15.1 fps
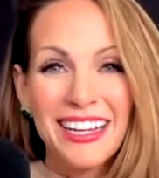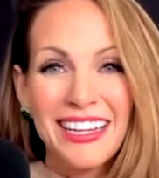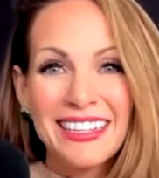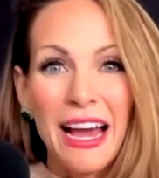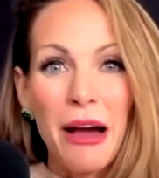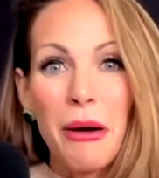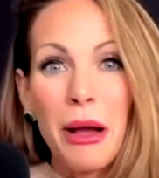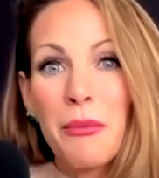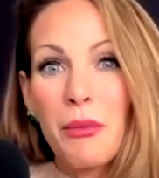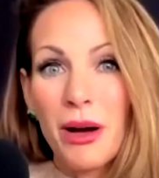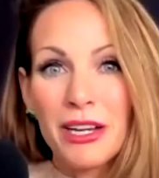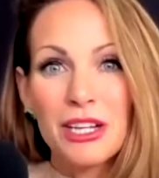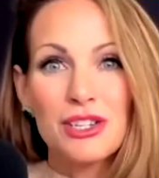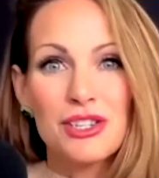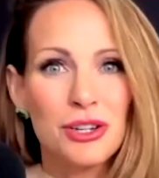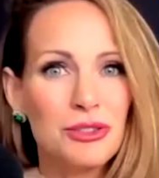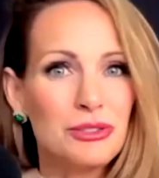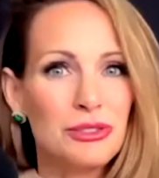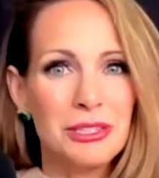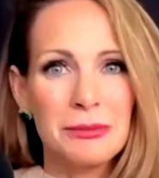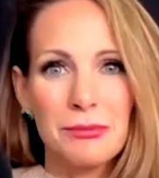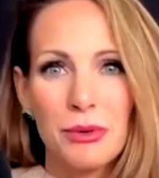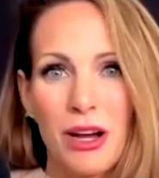Now I want to
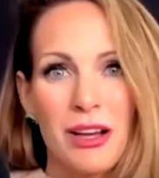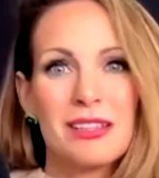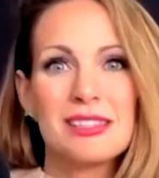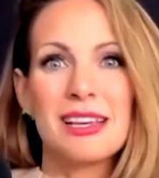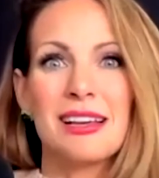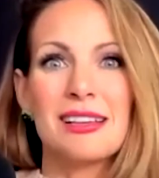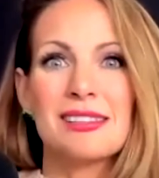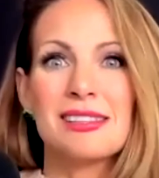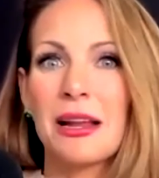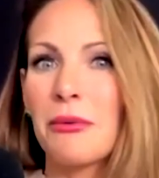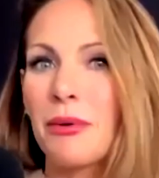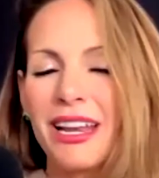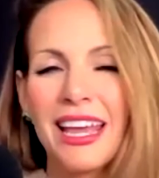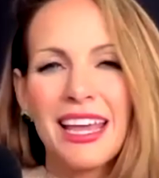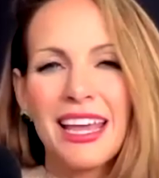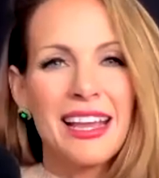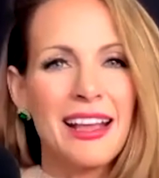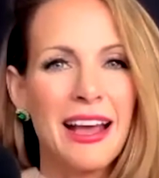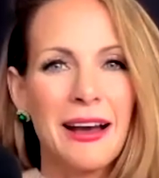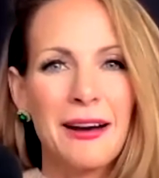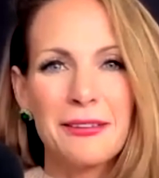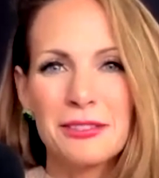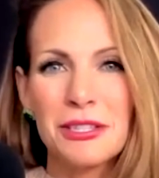journal and process, and I want to hang
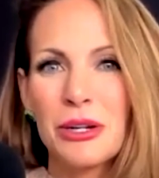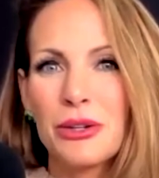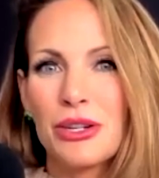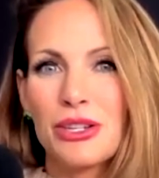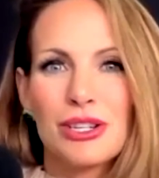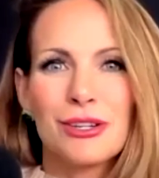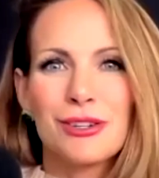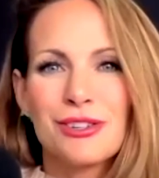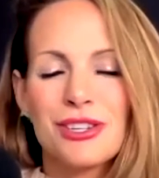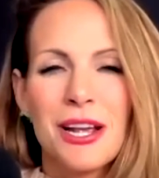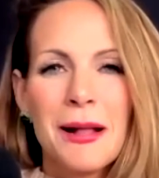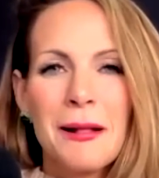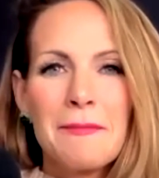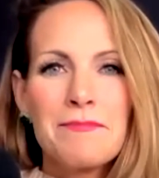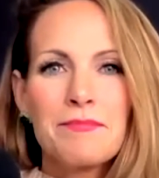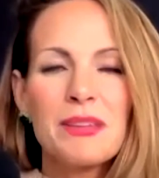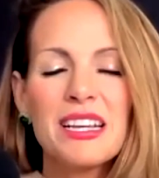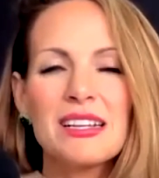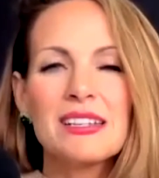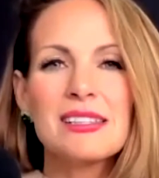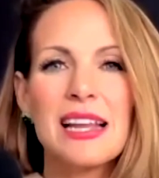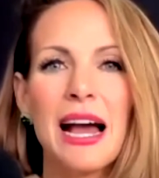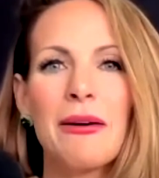out and go to church,
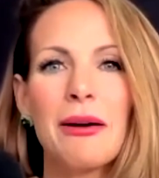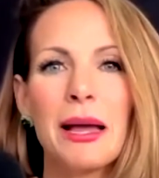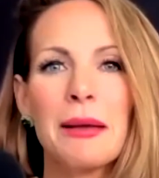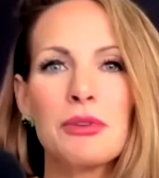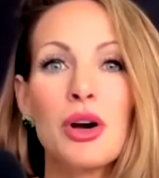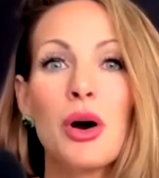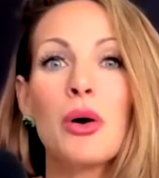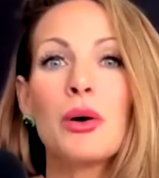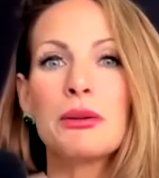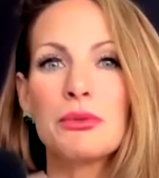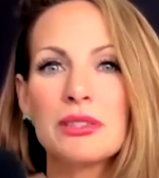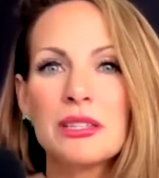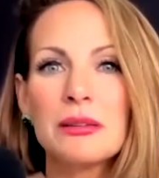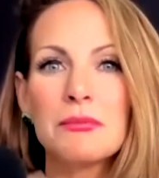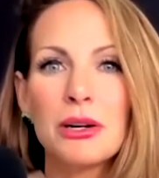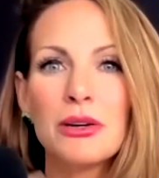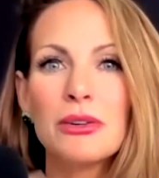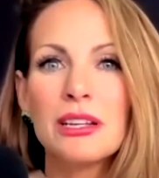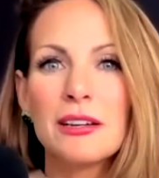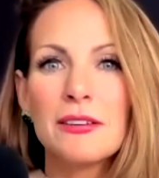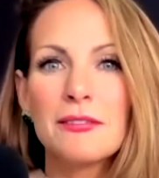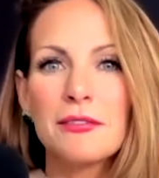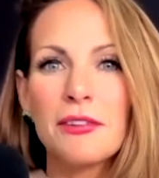because now I'm going with the
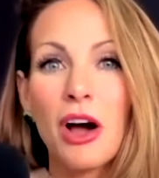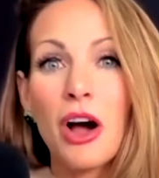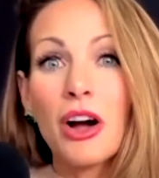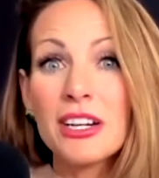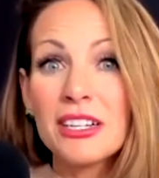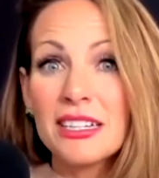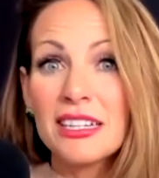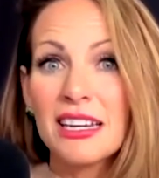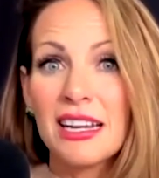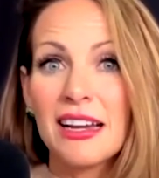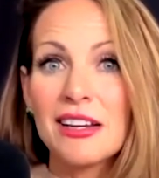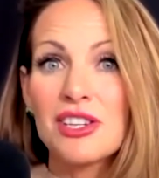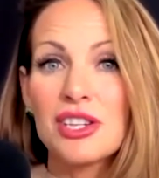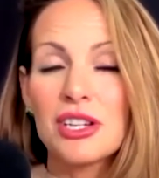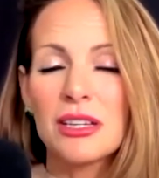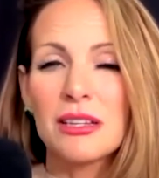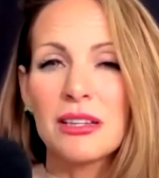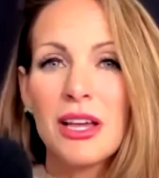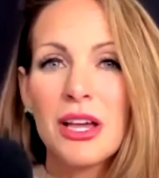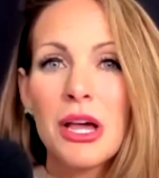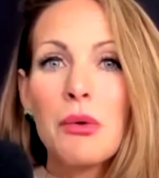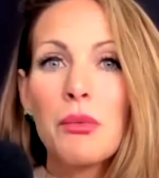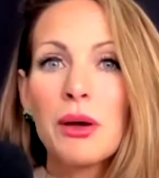motive of a heart connection,
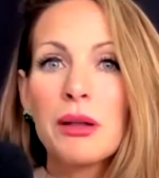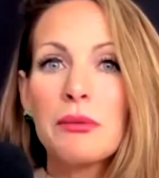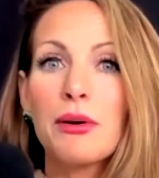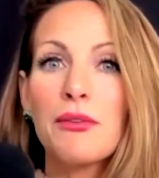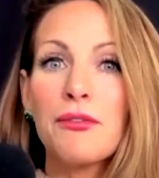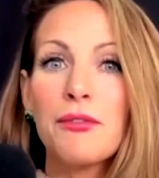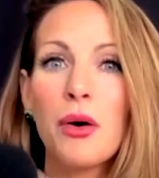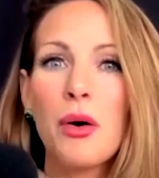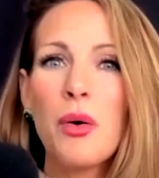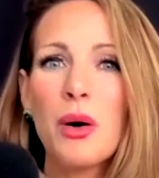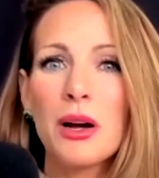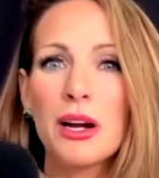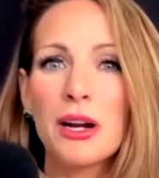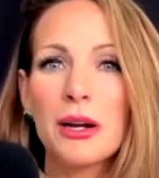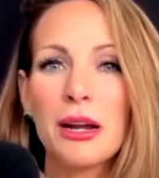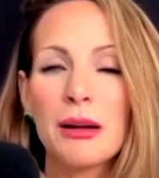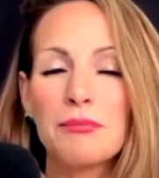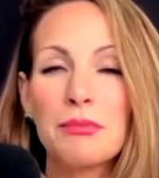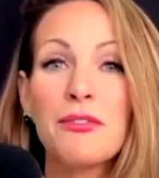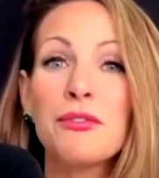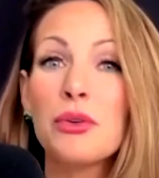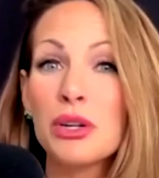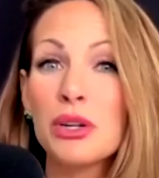when before
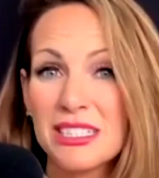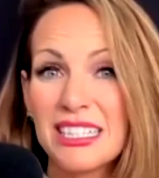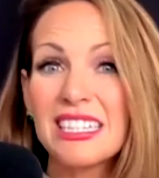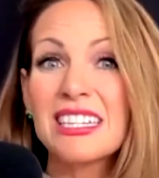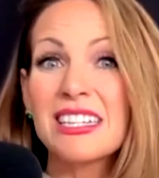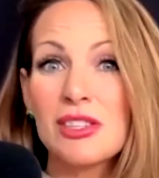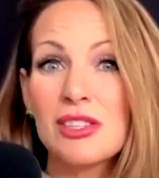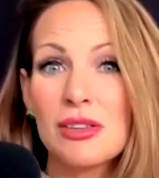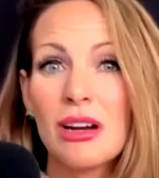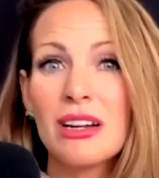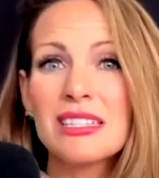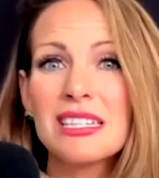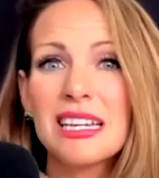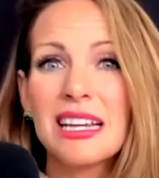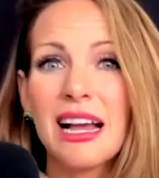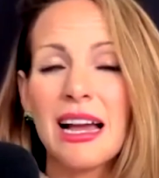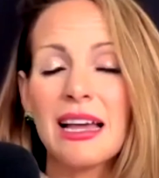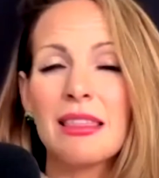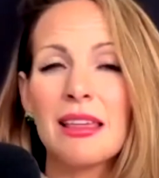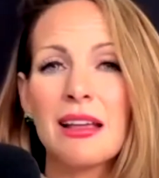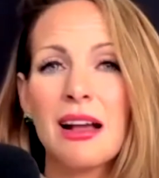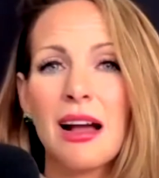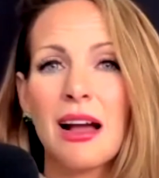deconstructing, I
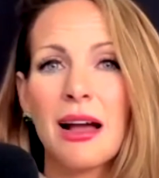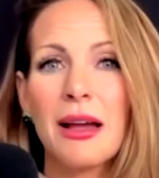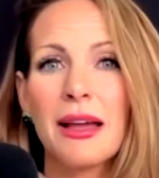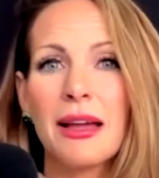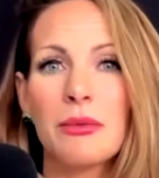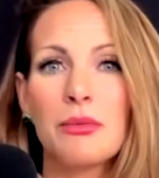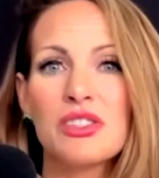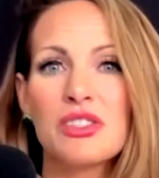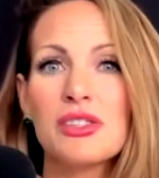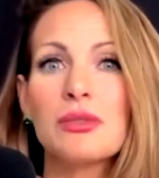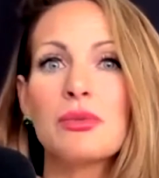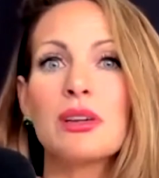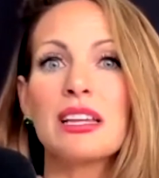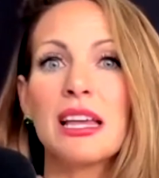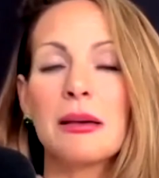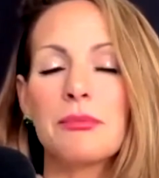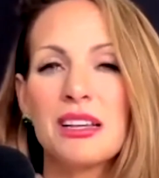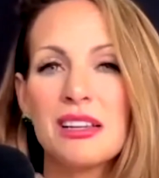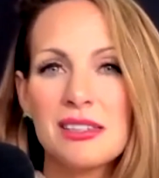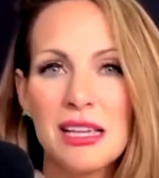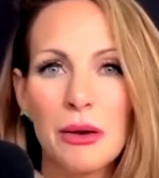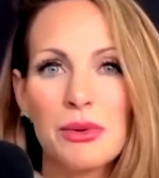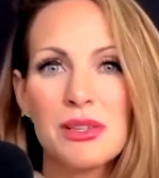think I was doing it
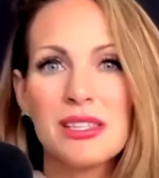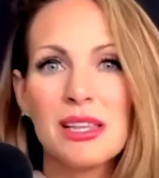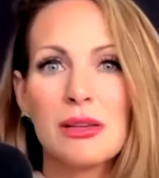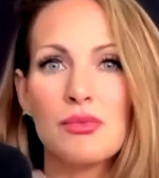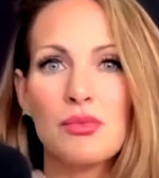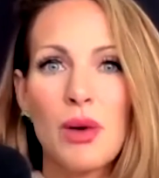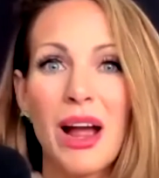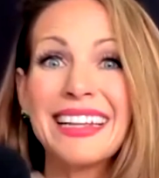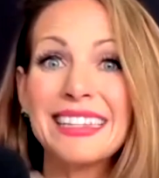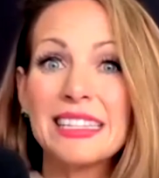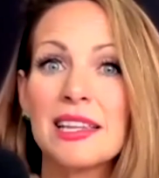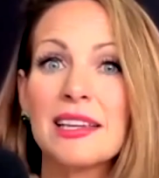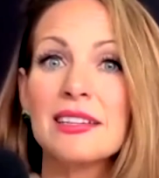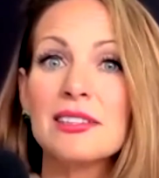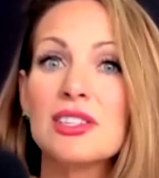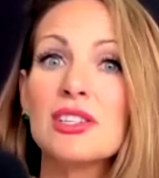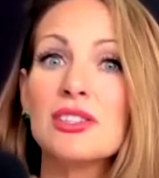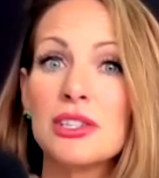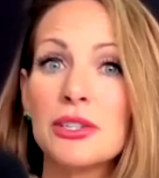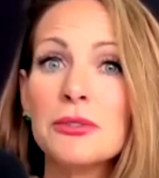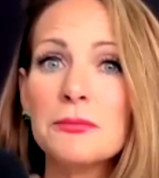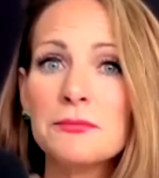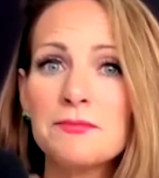because that was the right thing to do.